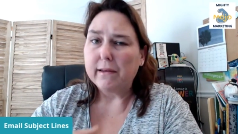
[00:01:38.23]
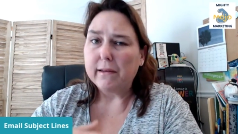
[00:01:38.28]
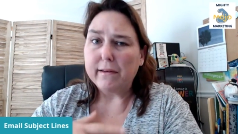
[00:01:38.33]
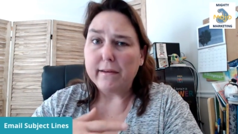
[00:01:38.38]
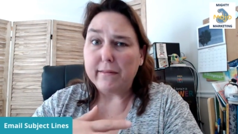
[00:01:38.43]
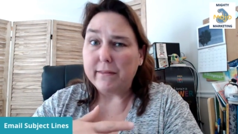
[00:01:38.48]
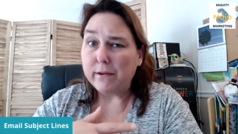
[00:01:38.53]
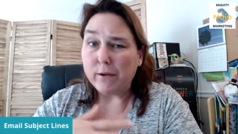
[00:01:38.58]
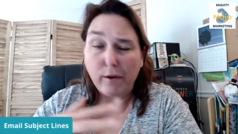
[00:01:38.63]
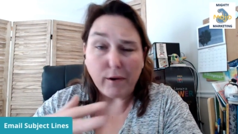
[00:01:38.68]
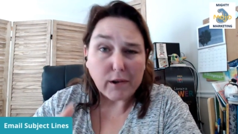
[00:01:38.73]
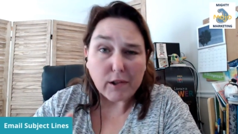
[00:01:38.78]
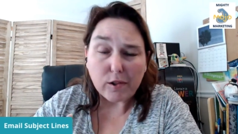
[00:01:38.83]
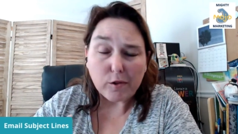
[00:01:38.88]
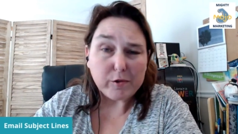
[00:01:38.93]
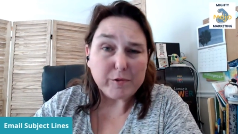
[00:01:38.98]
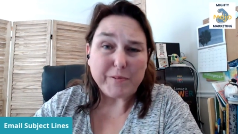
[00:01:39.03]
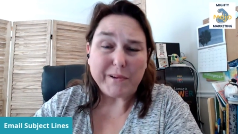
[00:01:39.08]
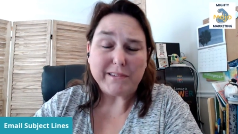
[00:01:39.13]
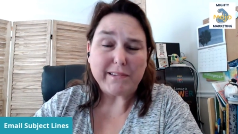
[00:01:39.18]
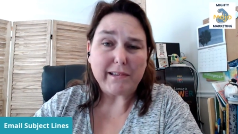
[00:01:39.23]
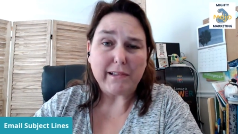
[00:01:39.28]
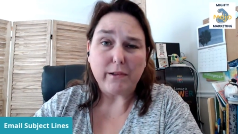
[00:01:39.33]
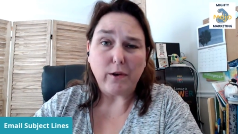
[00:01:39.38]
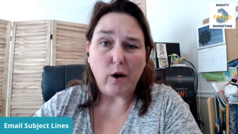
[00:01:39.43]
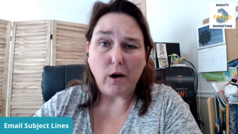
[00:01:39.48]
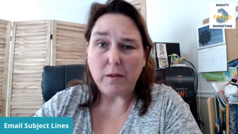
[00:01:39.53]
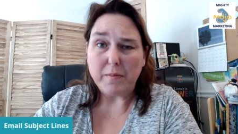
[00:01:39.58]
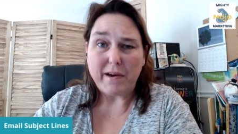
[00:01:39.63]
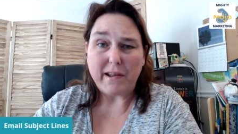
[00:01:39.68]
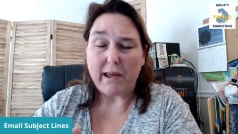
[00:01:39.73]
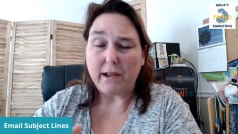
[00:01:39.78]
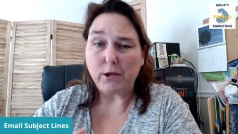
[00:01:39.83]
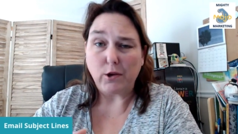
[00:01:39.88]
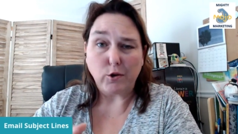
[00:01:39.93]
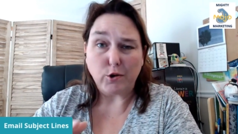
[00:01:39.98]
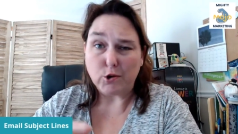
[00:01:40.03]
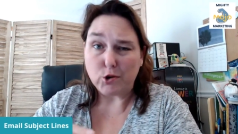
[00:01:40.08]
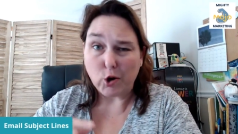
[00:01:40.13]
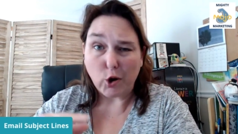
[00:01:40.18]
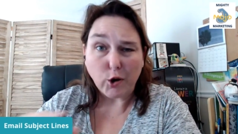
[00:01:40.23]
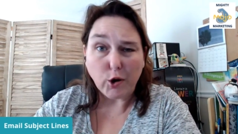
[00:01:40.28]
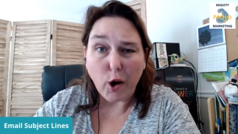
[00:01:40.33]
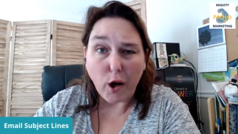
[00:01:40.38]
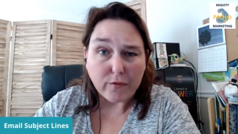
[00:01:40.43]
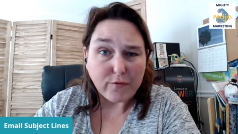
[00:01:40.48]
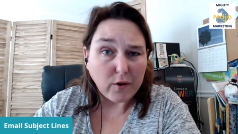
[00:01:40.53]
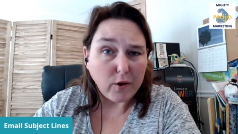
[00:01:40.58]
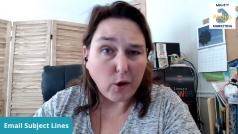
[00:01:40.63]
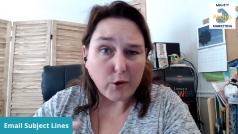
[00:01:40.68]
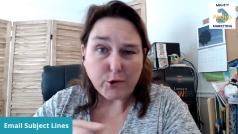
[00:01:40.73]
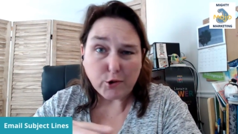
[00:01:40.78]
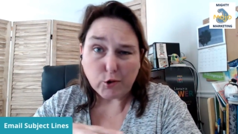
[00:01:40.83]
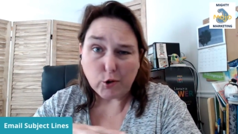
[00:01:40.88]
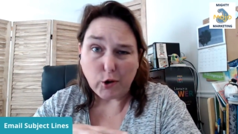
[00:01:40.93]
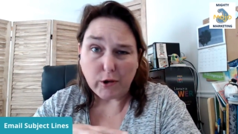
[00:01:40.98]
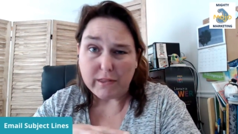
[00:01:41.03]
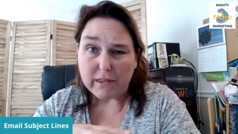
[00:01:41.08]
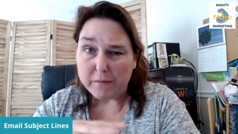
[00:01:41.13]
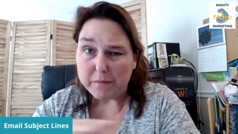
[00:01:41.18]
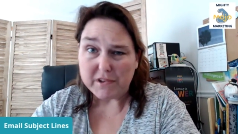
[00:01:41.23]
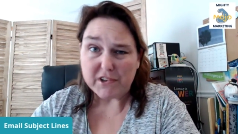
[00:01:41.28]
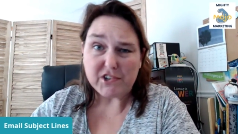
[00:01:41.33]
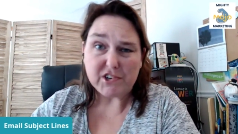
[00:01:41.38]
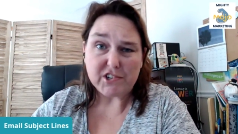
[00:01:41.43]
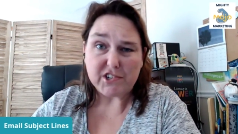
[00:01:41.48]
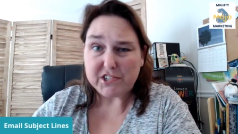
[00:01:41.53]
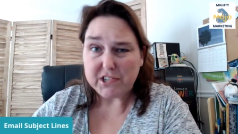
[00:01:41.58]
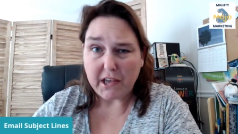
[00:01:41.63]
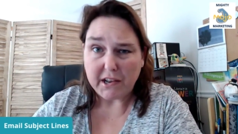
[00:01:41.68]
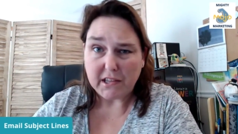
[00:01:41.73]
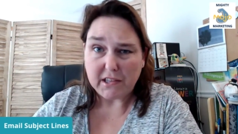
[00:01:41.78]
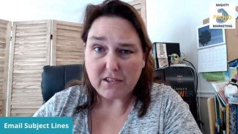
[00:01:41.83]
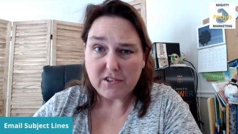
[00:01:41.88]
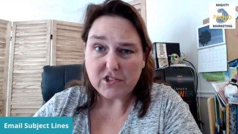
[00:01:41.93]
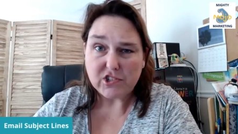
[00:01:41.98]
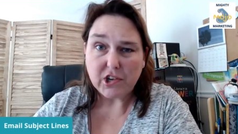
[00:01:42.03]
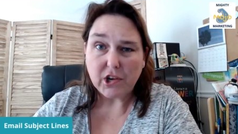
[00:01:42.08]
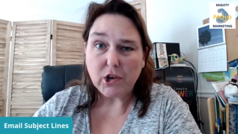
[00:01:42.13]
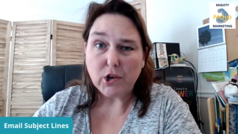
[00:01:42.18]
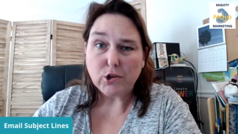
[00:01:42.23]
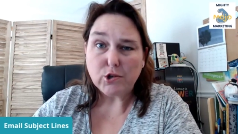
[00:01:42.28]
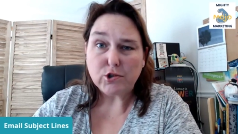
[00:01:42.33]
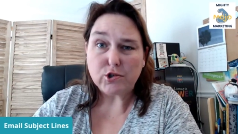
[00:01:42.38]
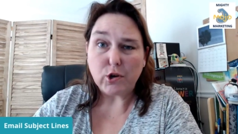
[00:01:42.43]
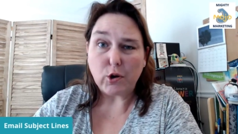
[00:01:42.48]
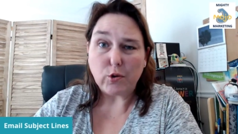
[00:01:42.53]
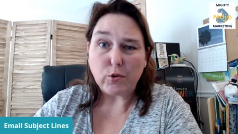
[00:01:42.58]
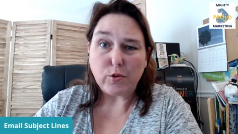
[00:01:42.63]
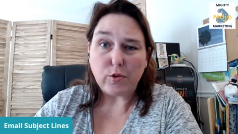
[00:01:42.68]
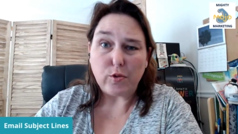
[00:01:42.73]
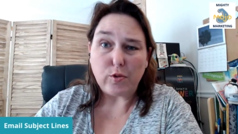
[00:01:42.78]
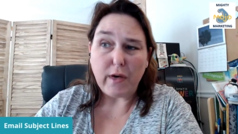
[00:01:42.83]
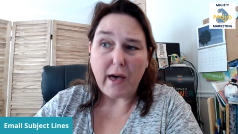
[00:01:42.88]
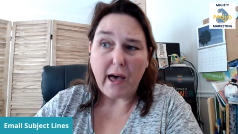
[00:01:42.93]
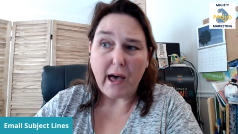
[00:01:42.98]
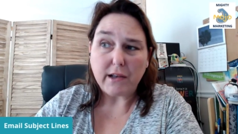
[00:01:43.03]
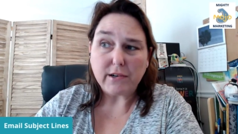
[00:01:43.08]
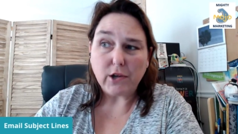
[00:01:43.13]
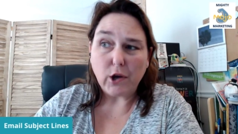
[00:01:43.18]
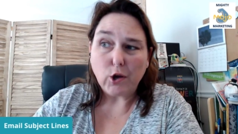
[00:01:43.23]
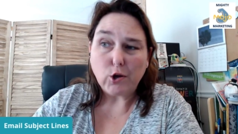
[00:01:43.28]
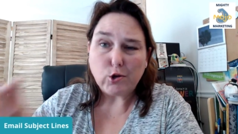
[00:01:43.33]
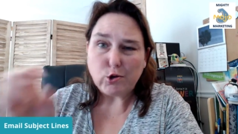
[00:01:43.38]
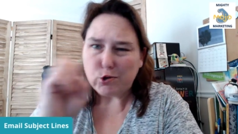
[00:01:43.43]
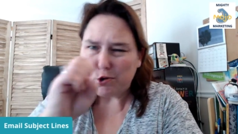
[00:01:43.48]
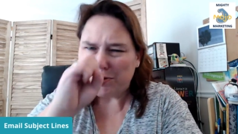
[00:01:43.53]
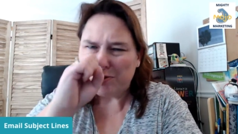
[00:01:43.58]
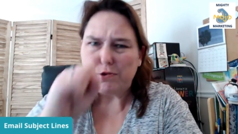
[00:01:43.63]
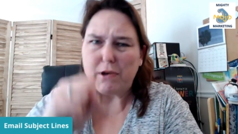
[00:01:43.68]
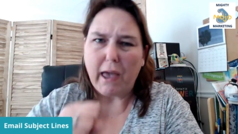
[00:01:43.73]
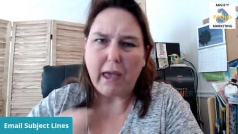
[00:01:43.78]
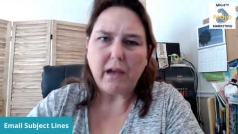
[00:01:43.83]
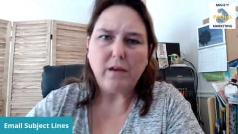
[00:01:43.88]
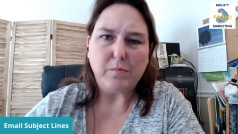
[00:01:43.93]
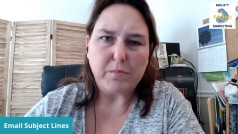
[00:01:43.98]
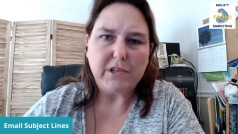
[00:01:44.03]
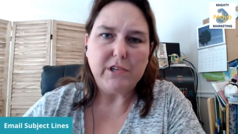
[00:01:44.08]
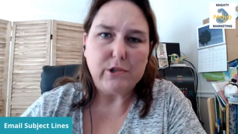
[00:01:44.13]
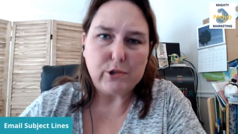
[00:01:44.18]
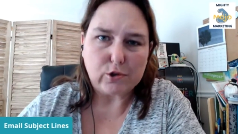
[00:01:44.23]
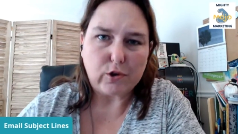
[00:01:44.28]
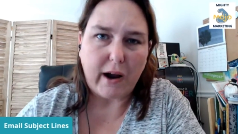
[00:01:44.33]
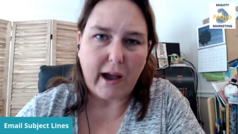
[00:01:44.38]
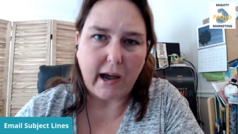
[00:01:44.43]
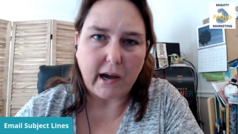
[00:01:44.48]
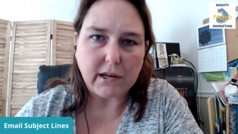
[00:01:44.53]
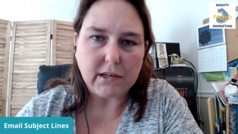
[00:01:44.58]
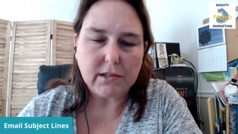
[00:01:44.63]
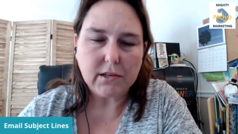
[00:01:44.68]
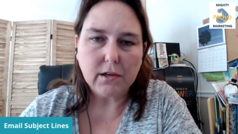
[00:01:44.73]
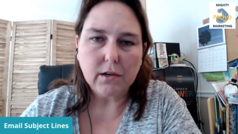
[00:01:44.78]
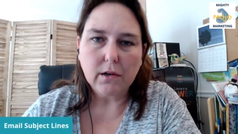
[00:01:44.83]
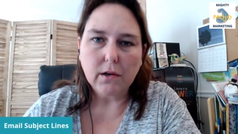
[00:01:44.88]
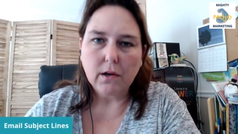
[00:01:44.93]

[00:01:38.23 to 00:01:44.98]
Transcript: And the article was basically all about how to go to turn off your image settings so that you can't be tracked.